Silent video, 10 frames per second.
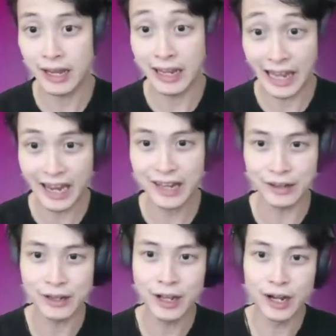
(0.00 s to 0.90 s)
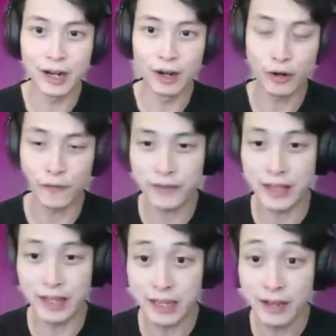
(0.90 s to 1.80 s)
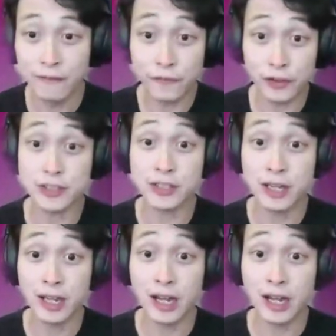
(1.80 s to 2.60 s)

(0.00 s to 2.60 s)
gain a lot of the first